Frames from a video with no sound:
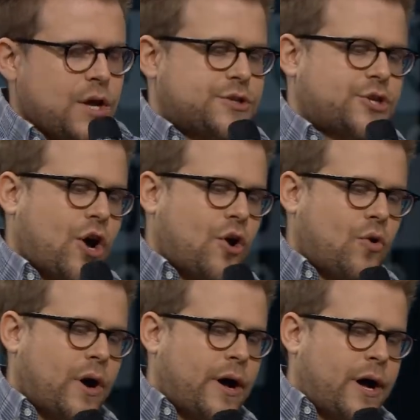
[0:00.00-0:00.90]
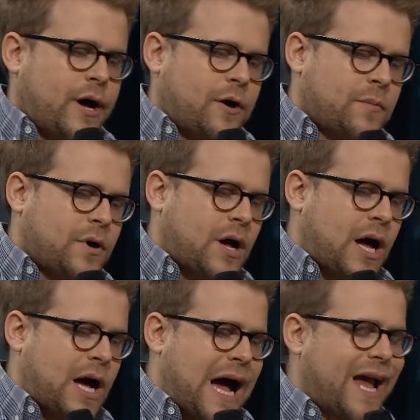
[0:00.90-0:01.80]
So um,
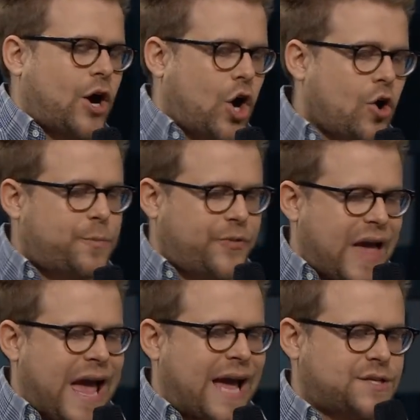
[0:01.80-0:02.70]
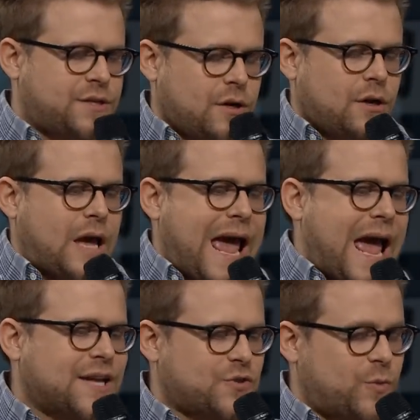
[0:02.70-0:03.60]
uh, I hope that
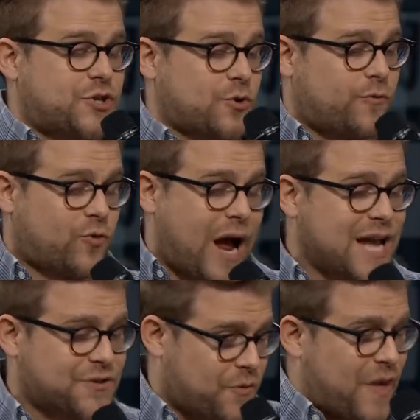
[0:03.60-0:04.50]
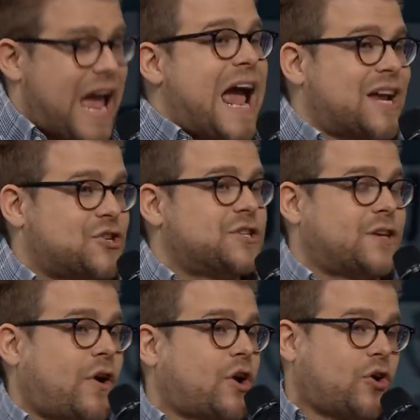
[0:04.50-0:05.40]
as we sort of rise from the ashes
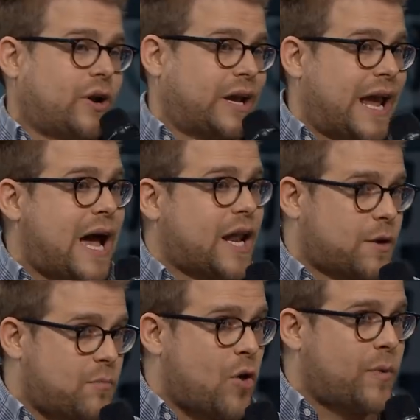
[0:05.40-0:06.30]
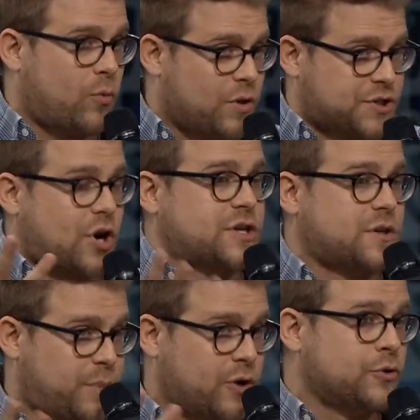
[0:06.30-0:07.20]
of our current chaotic moment, we'll start to
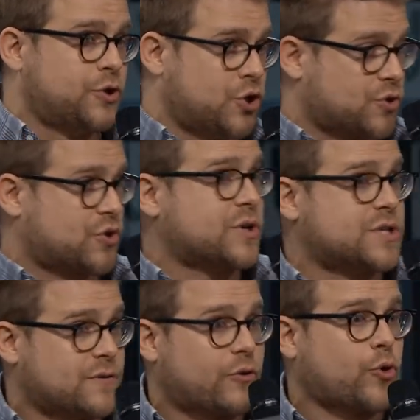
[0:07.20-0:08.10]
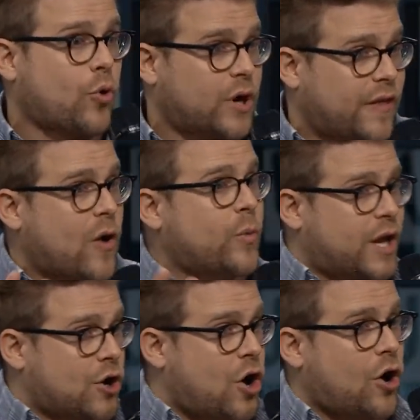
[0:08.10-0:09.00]
build new sources of authority that we
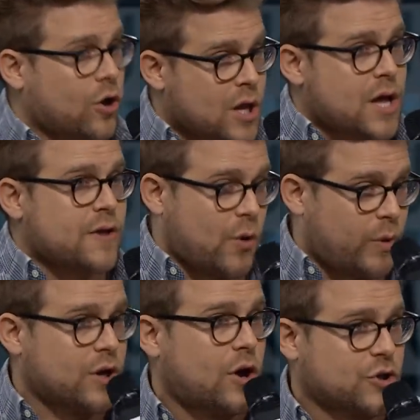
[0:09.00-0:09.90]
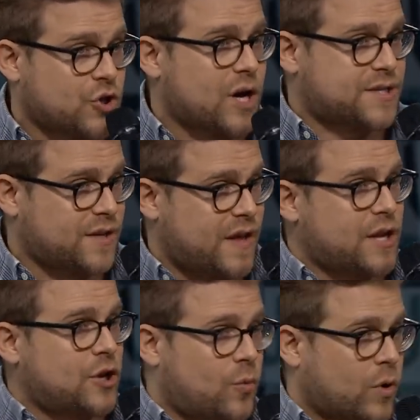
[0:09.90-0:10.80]
can all that we can all trust, and that
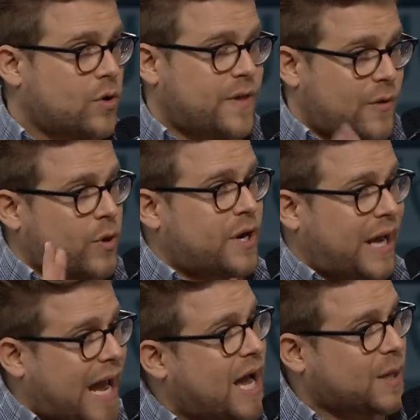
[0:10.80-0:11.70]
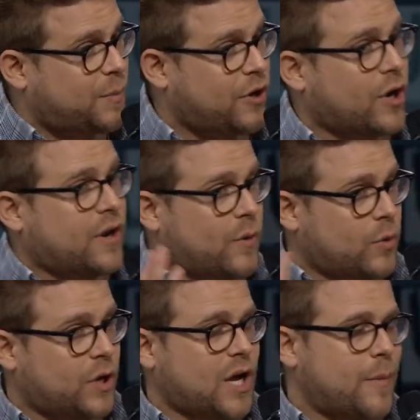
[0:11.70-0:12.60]
you know we're that we're in a chaotic period, and that
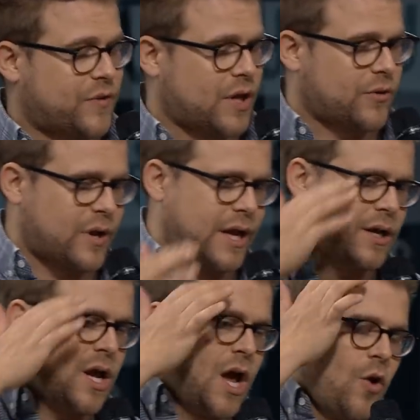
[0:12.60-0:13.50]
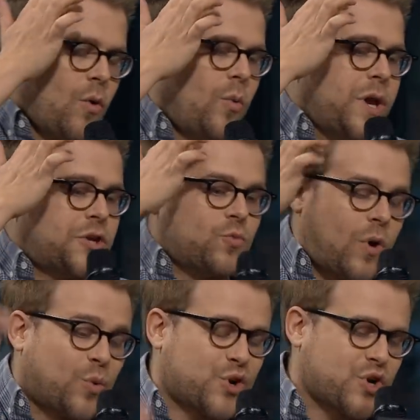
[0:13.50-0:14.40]
we're going to come out the other end. What we
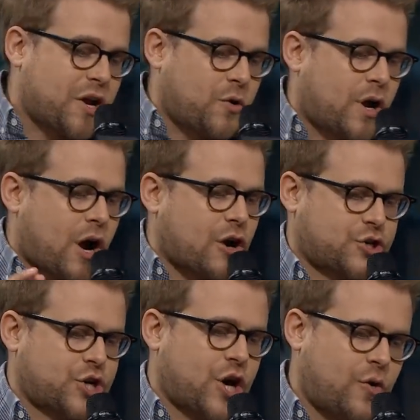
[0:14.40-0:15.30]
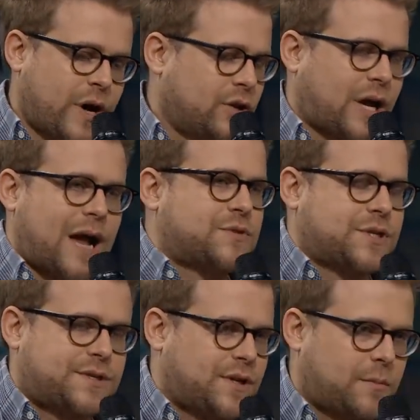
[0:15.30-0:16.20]
what we're trying to do on our show, and look, I'm
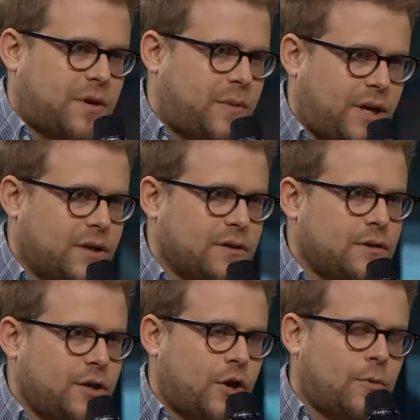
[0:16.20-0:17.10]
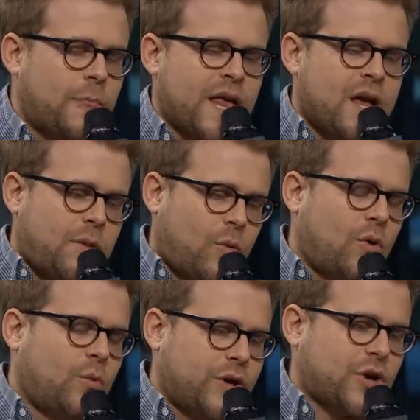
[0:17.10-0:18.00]
just some comedian, you know, but
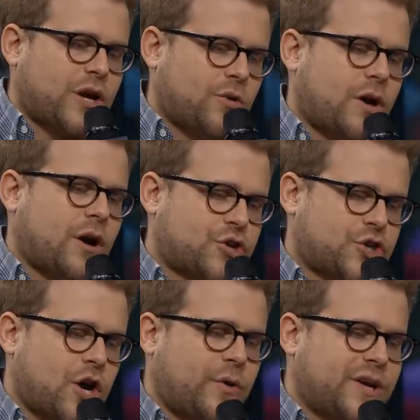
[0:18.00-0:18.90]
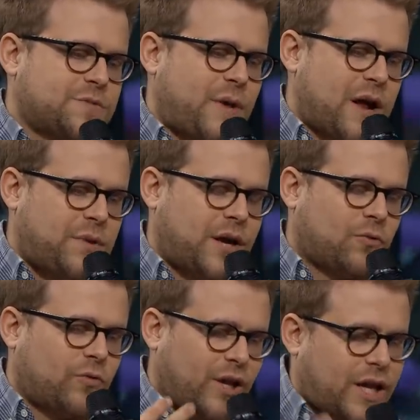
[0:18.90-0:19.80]
what we try to do on our show is by being
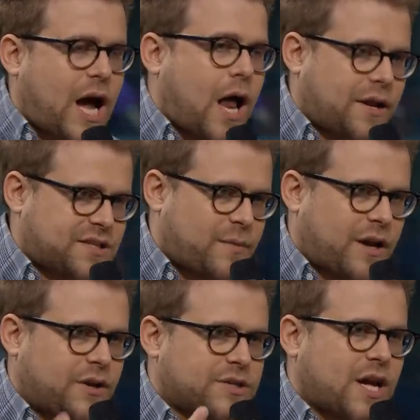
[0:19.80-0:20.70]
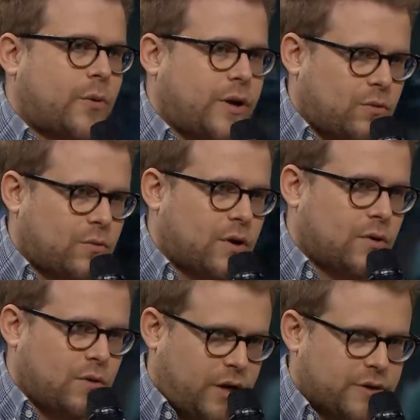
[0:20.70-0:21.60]
really honest about here's how we
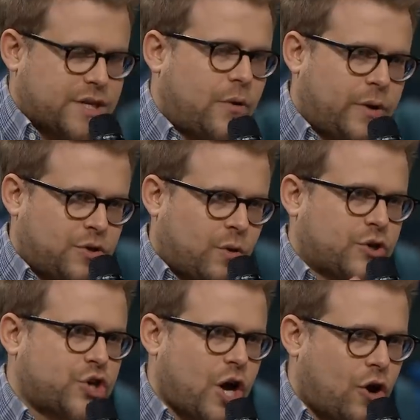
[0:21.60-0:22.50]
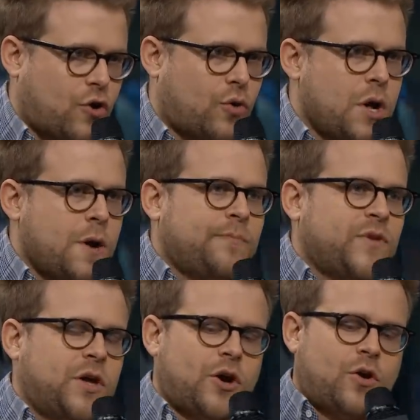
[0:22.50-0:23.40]
re, here's how we do our show,
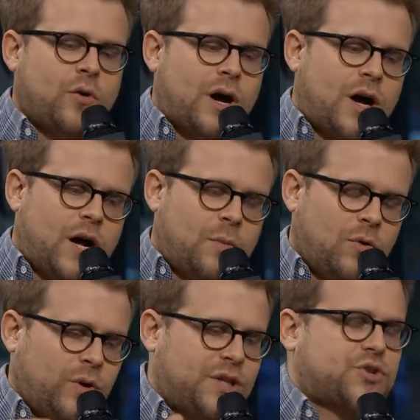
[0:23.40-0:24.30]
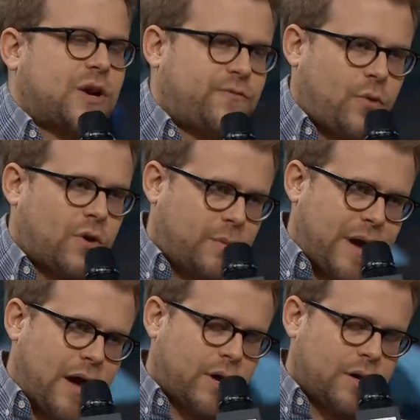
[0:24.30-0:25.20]
you know, um, really straightforward
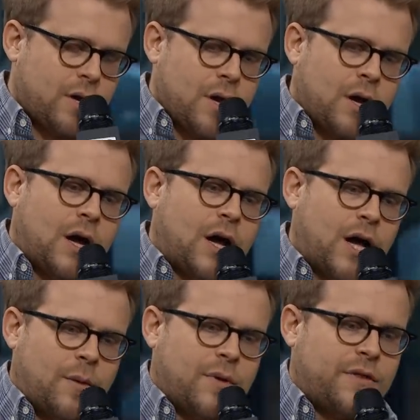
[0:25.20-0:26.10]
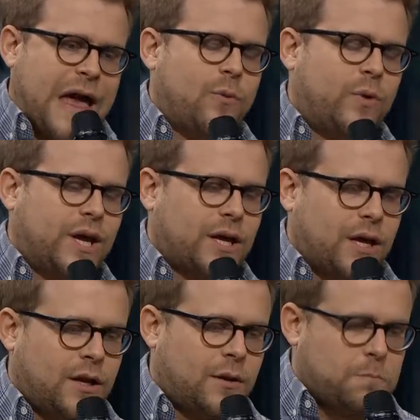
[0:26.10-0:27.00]
about it. Um, that we
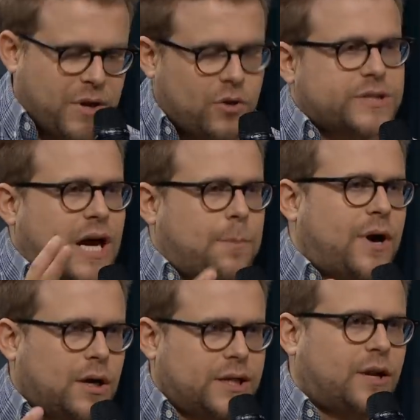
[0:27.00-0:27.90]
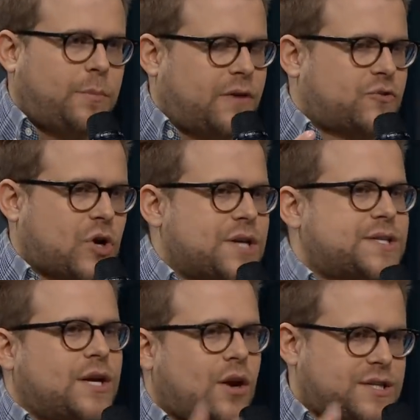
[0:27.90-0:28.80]
can build up a little bit of trust
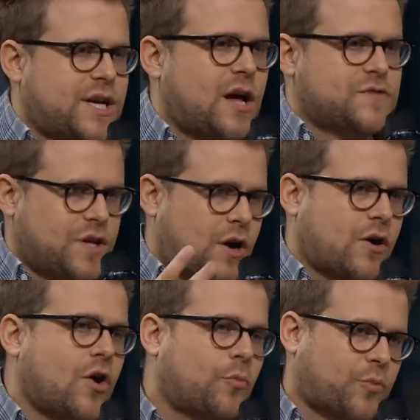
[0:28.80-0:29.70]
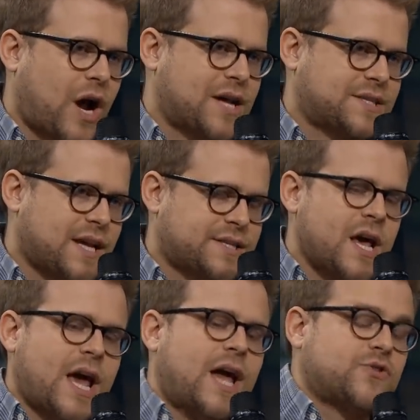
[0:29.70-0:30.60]
in ourselves and in our own process,
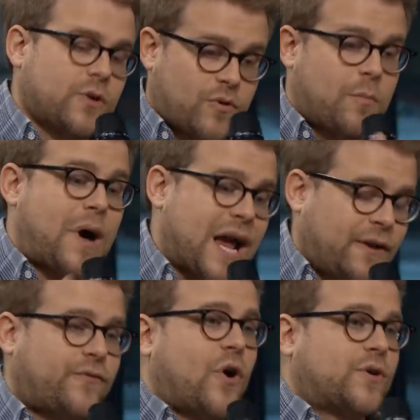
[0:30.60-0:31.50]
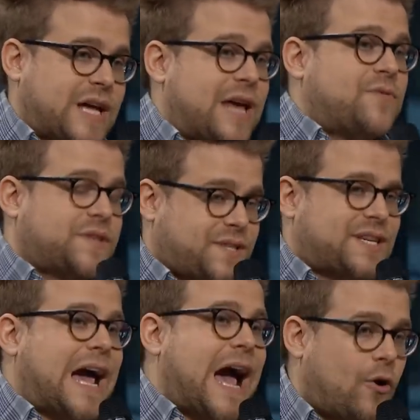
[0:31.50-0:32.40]
and sort of remind folks, hey, this is
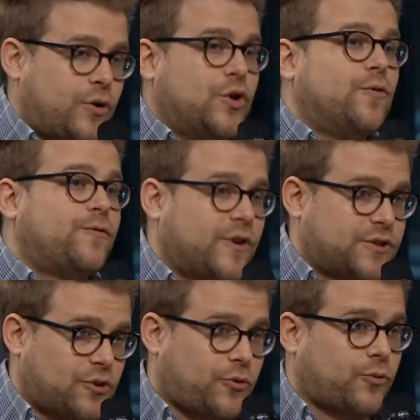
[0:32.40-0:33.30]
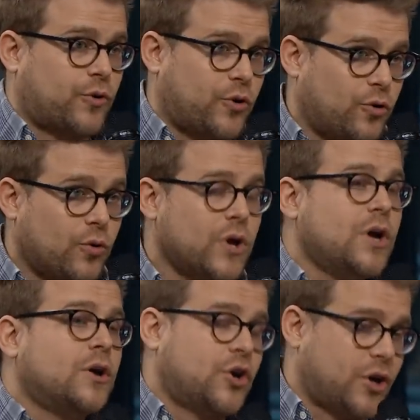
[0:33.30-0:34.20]
how you filter through
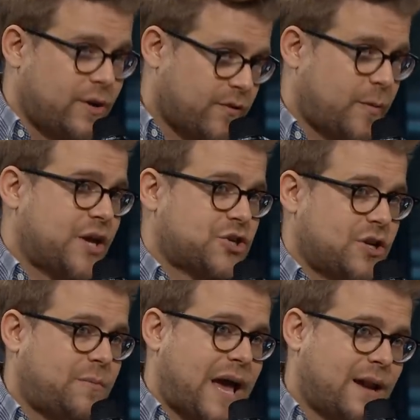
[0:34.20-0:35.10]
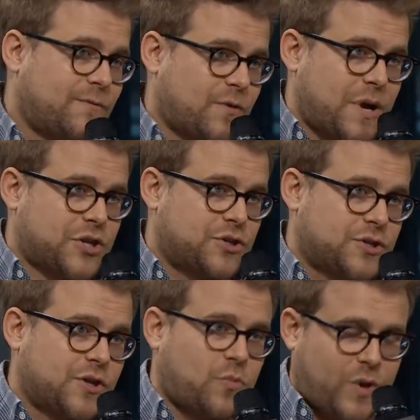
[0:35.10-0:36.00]
good information and bad information,
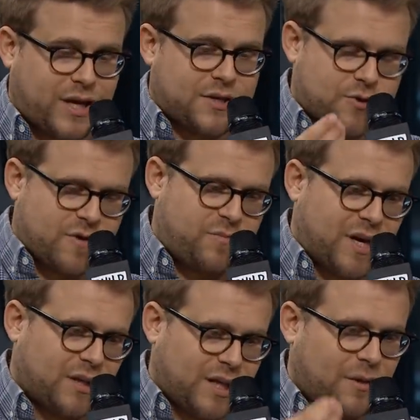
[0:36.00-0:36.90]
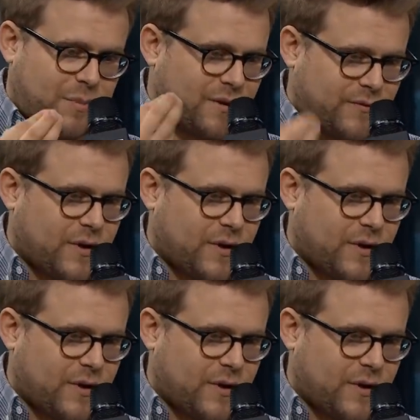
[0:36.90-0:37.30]
so that we can sort of be a little bit of